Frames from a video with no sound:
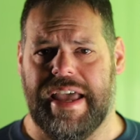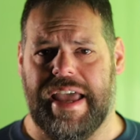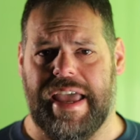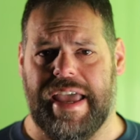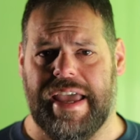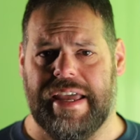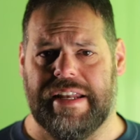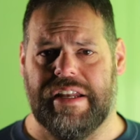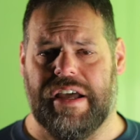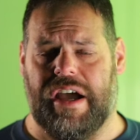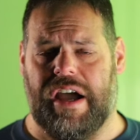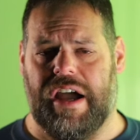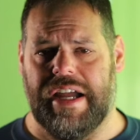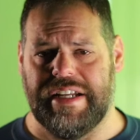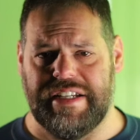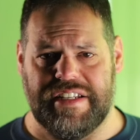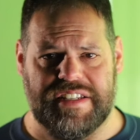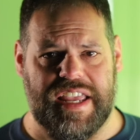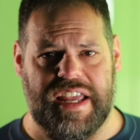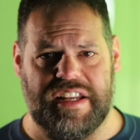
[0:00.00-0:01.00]
And I
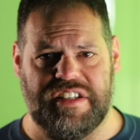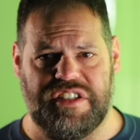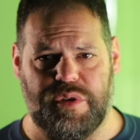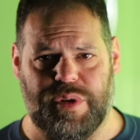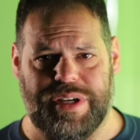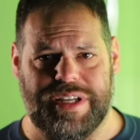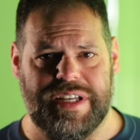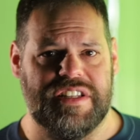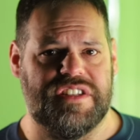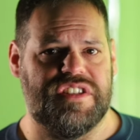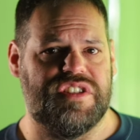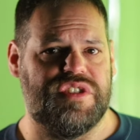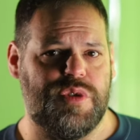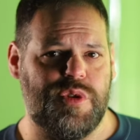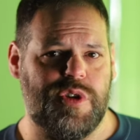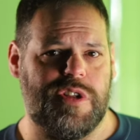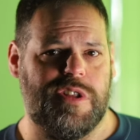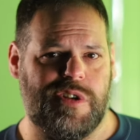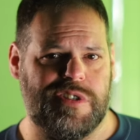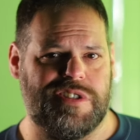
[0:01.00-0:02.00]
just can't do it. It's
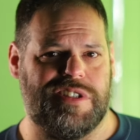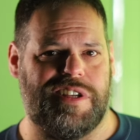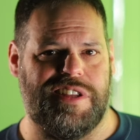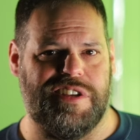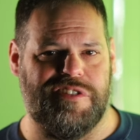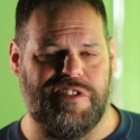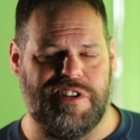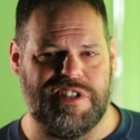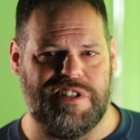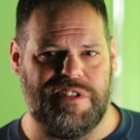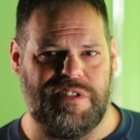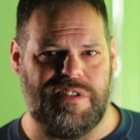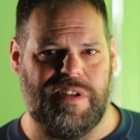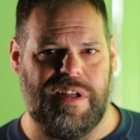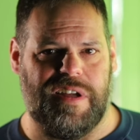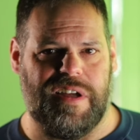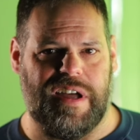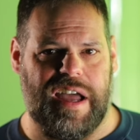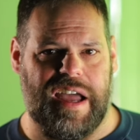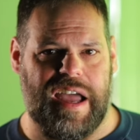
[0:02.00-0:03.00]
too close to the
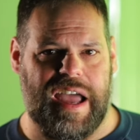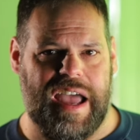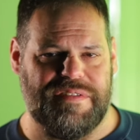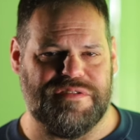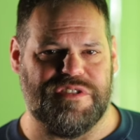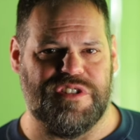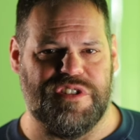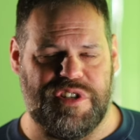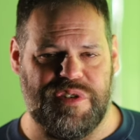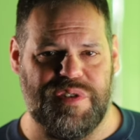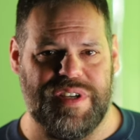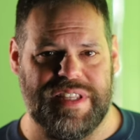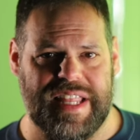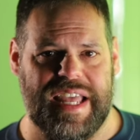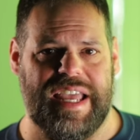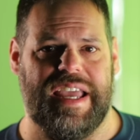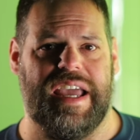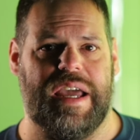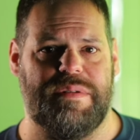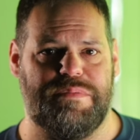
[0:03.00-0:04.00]
original. After doing
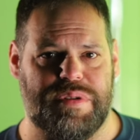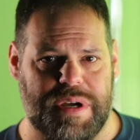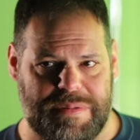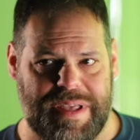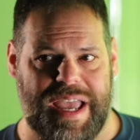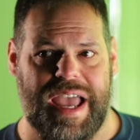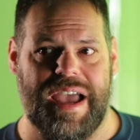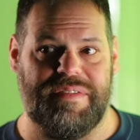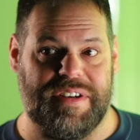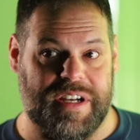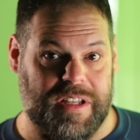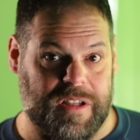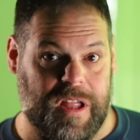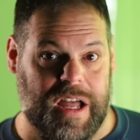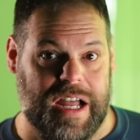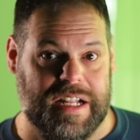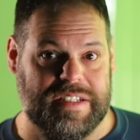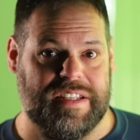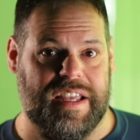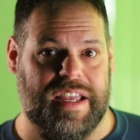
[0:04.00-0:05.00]
that, I'd probably have it a
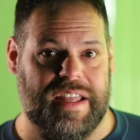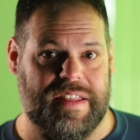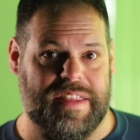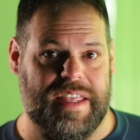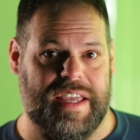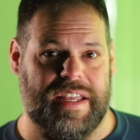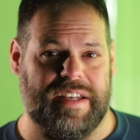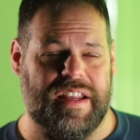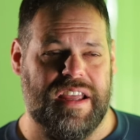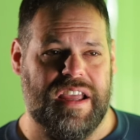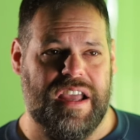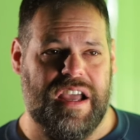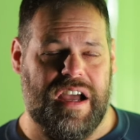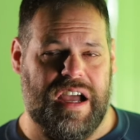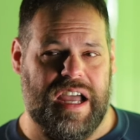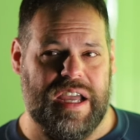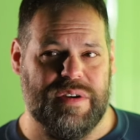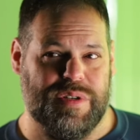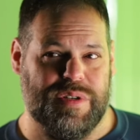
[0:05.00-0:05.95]
lot. And then I